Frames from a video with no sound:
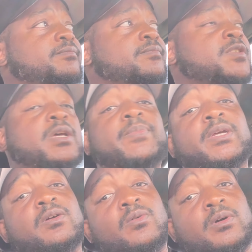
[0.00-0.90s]

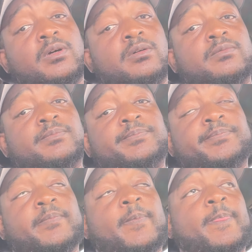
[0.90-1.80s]
something going on.
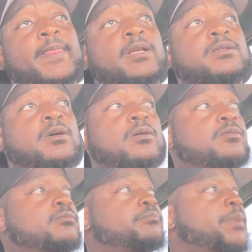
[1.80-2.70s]
So,
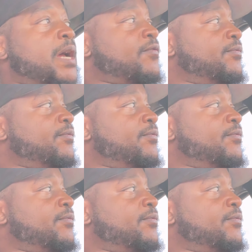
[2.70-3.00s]
back from